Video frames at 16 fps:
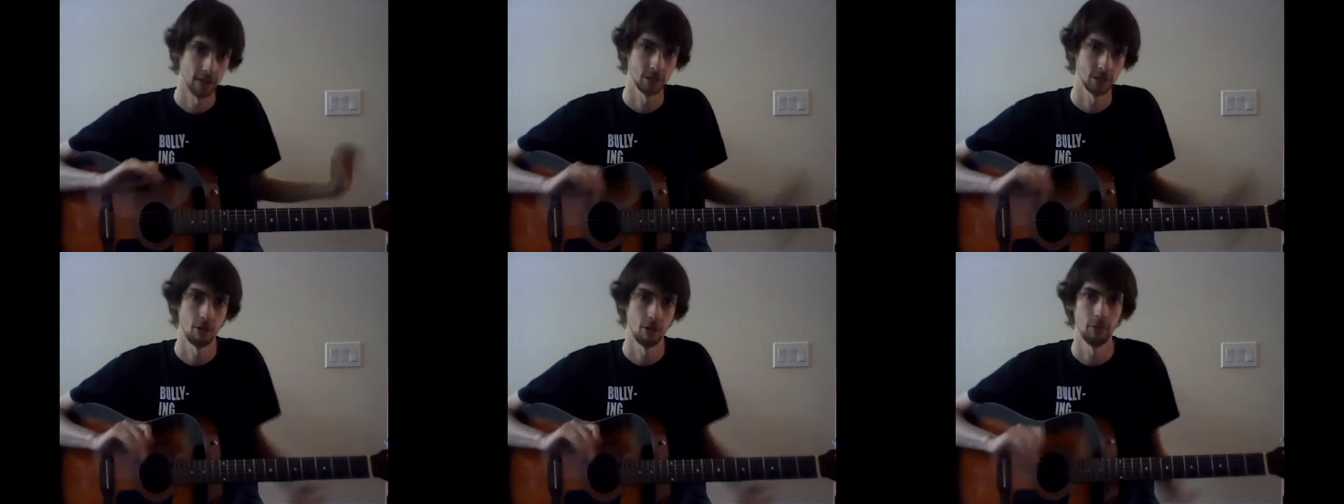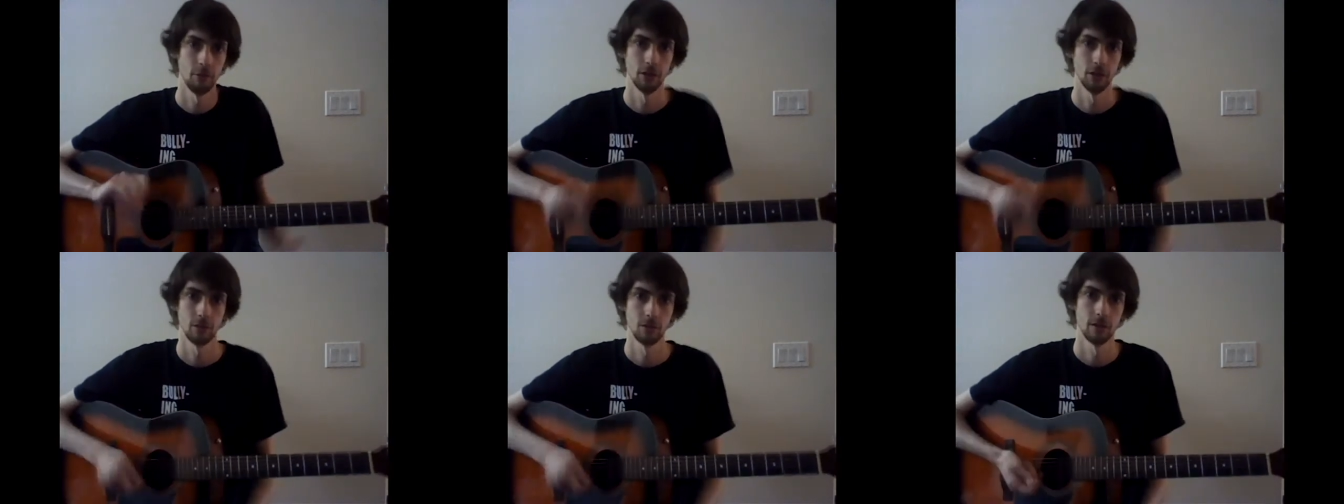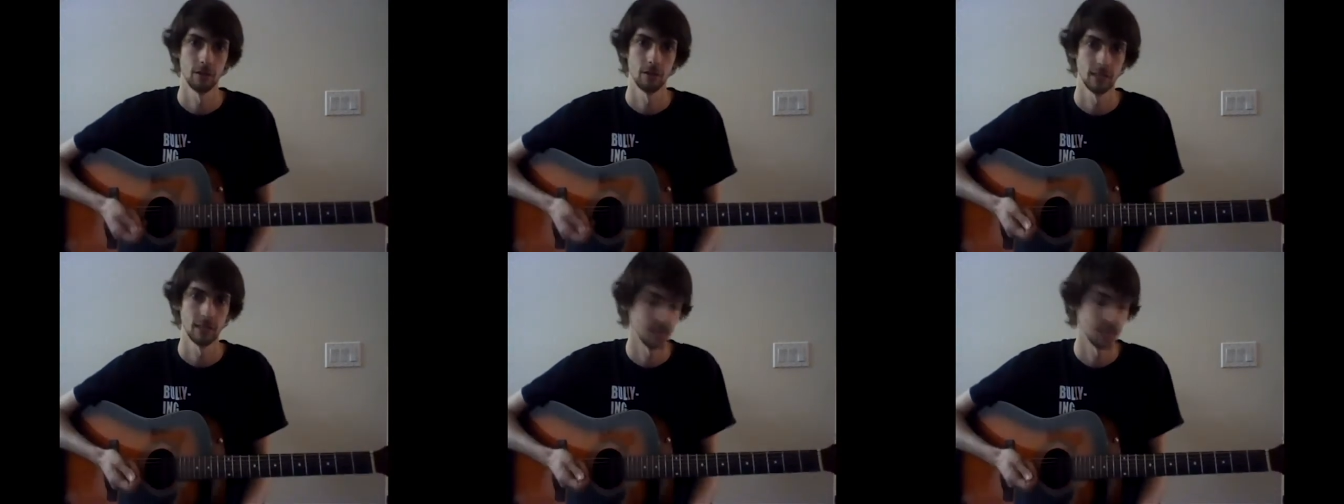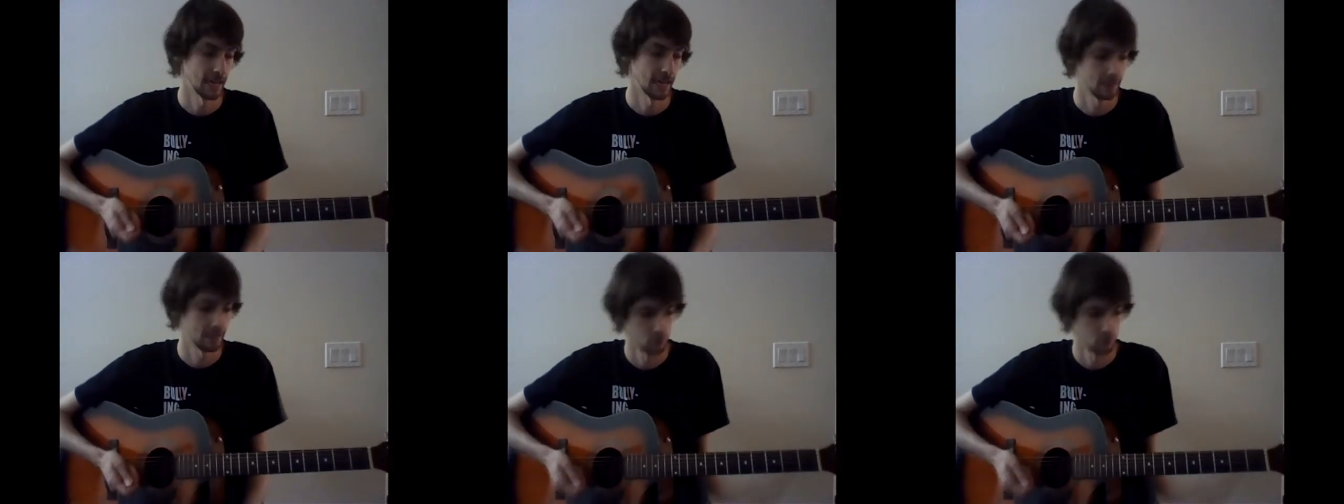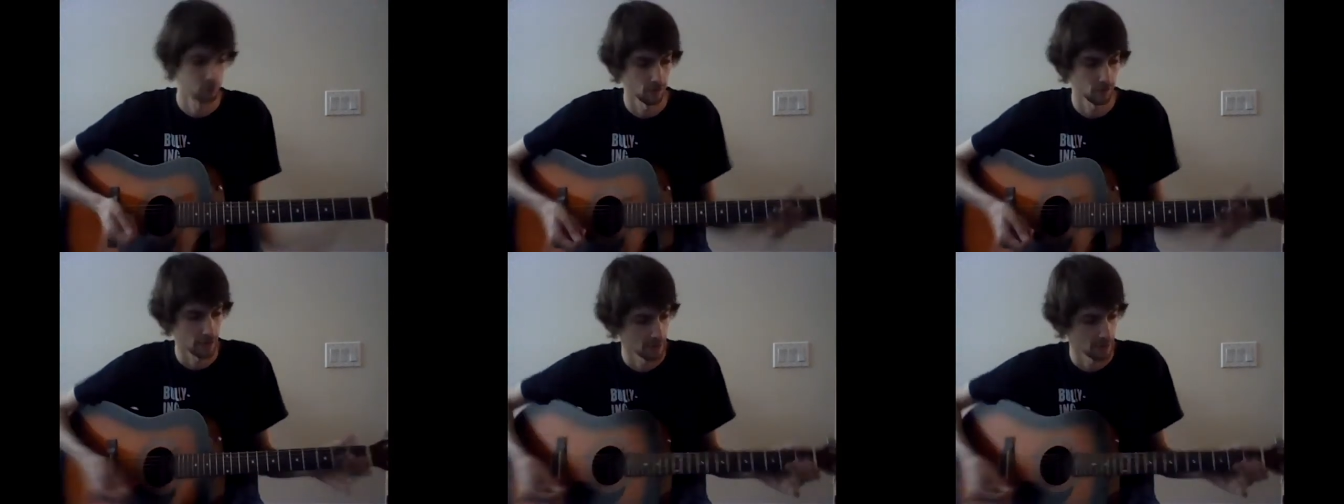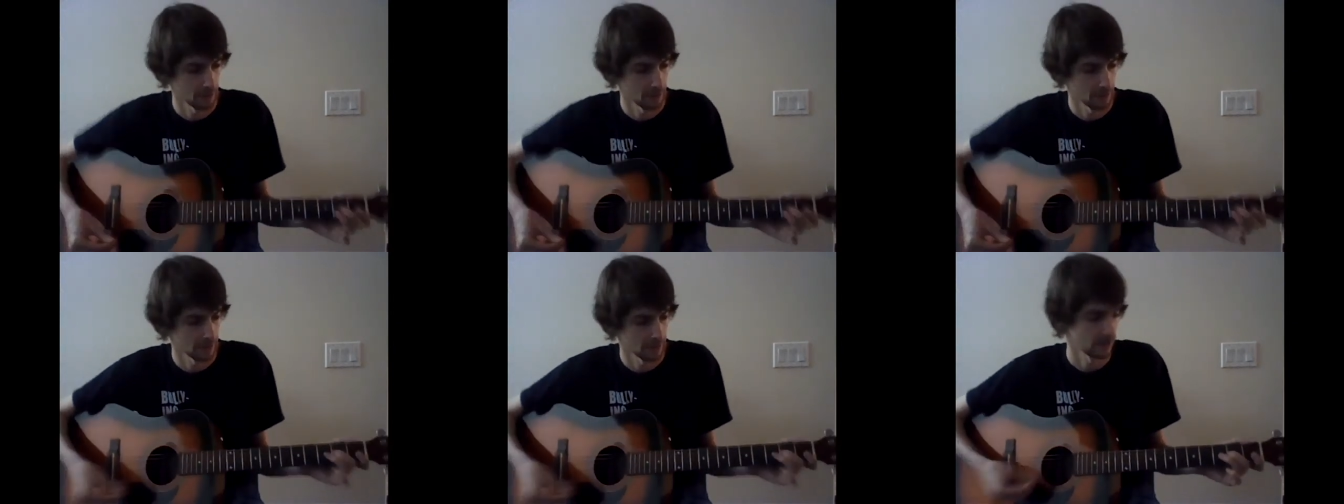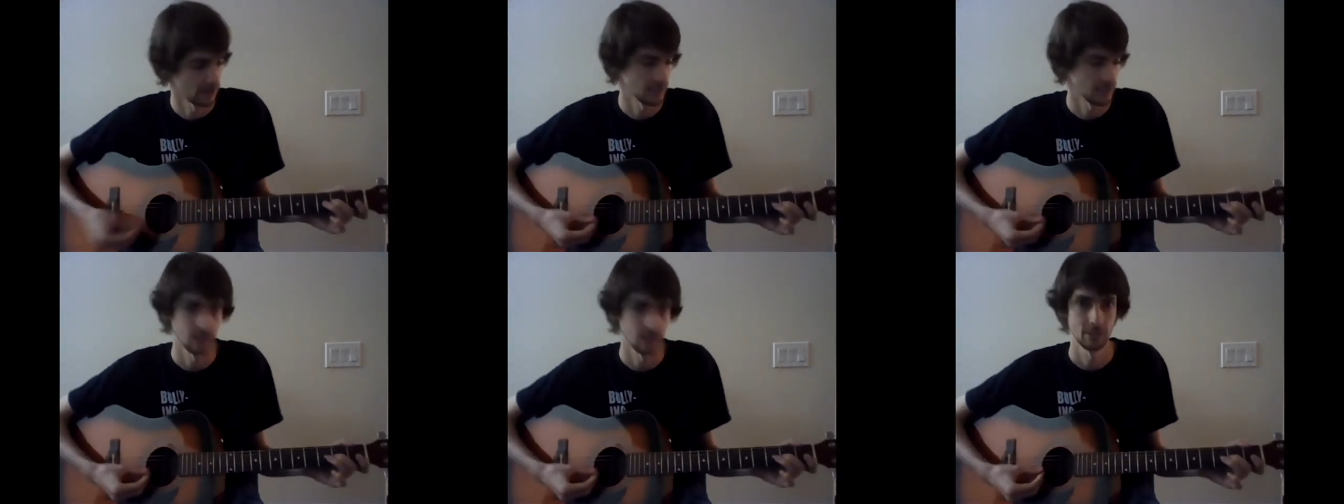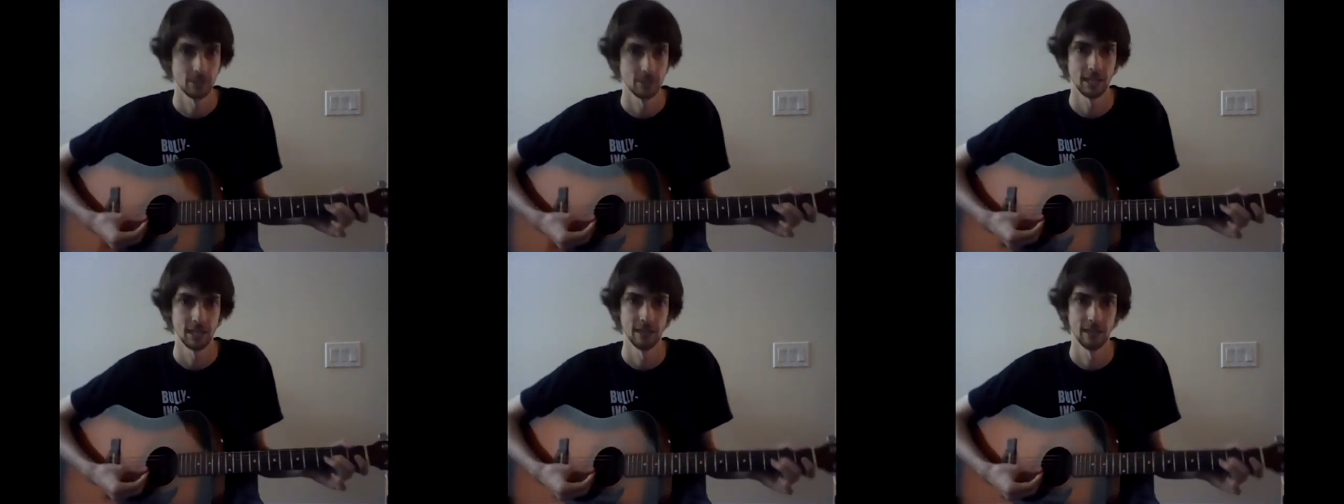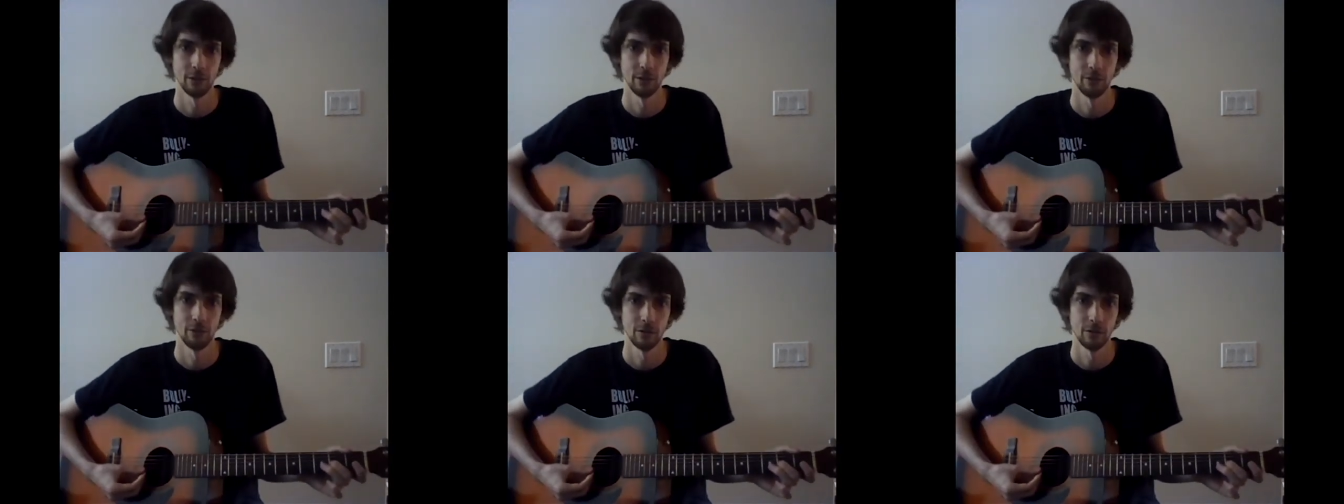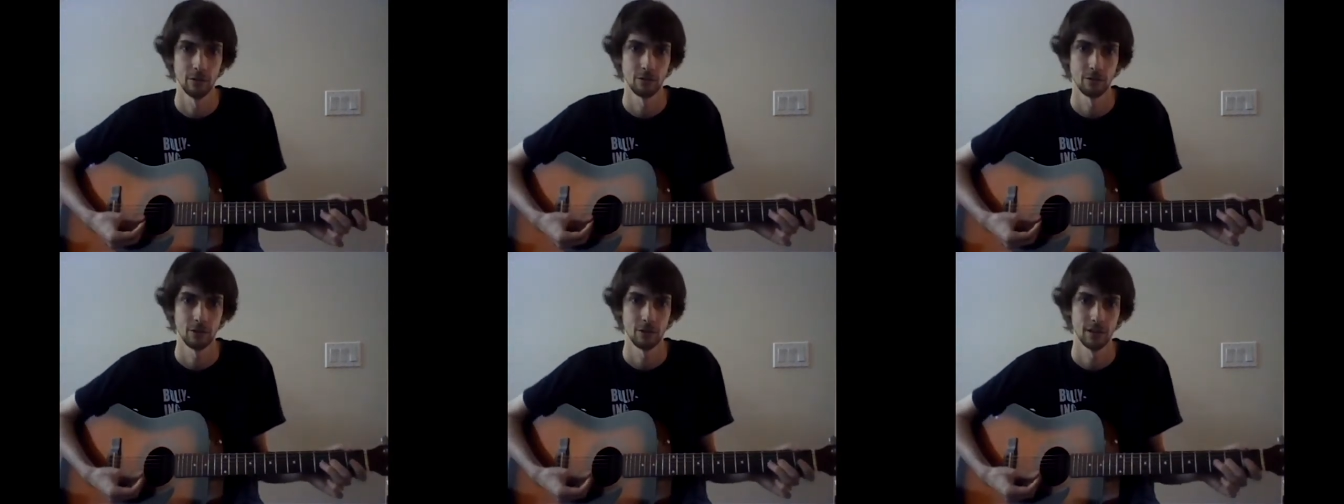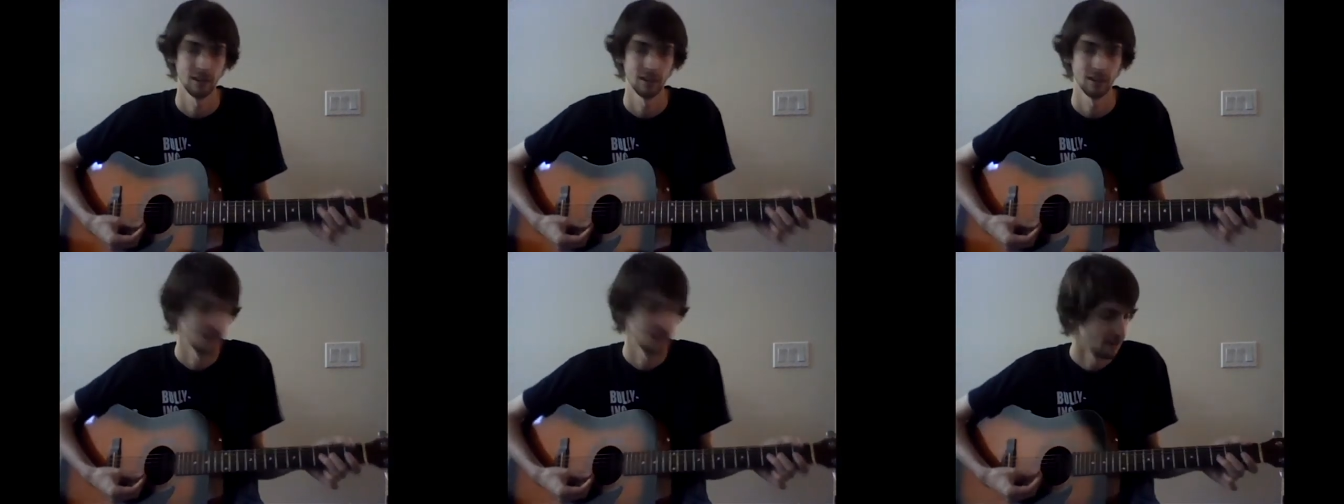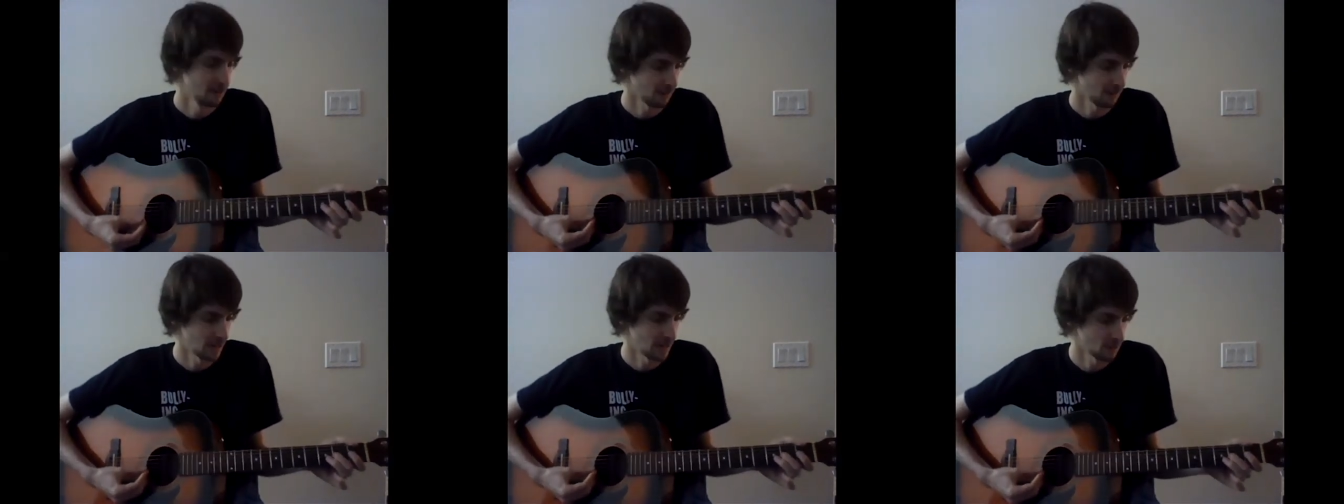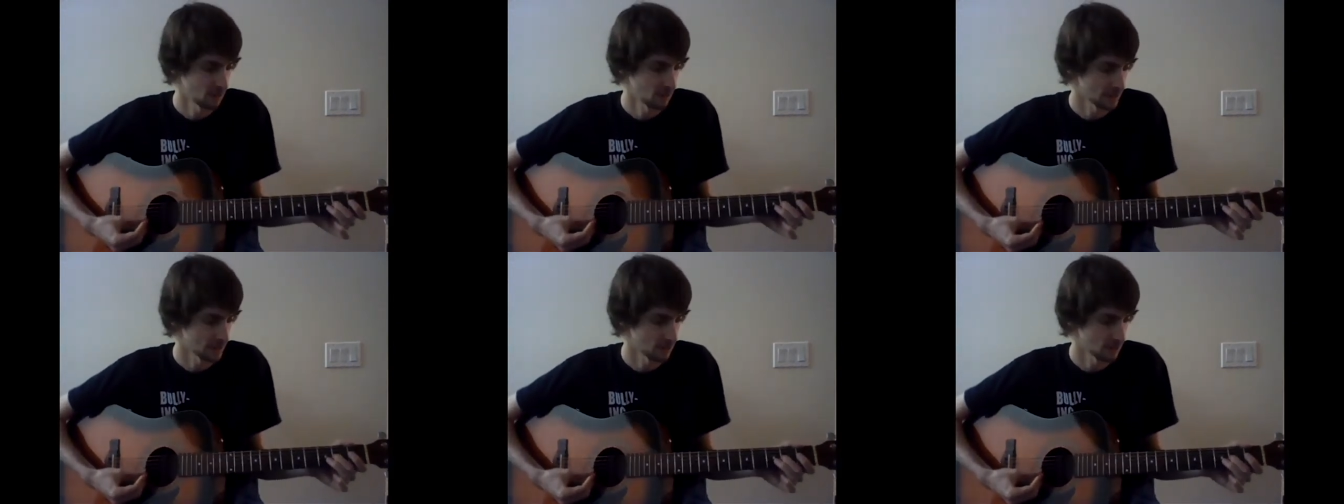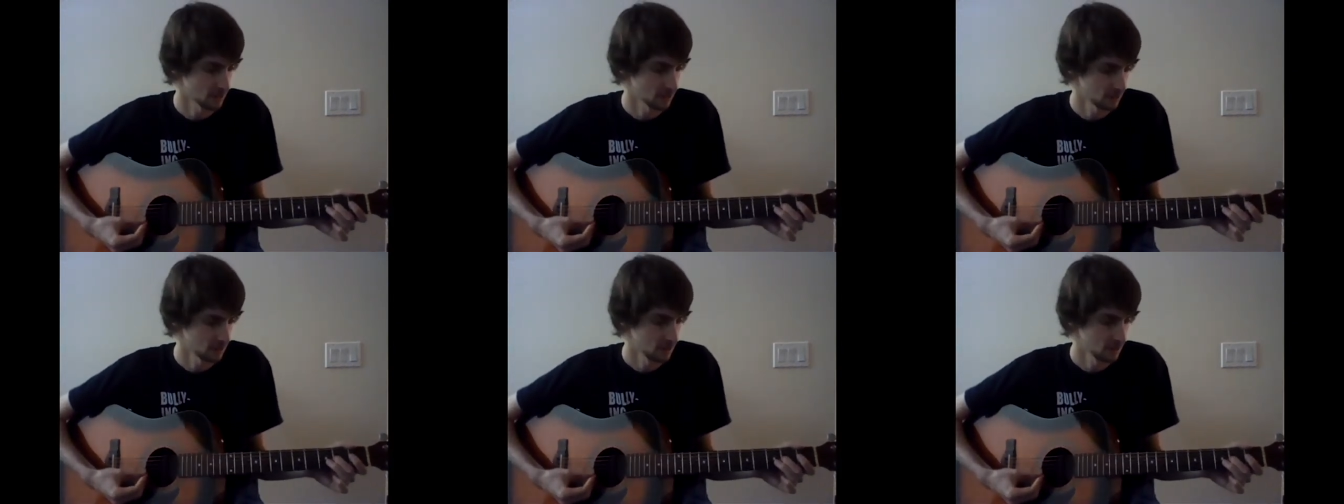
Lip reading: I'll play the chords and they move around in the pentatonic scale just to get a little feel for it, find out what sounds good.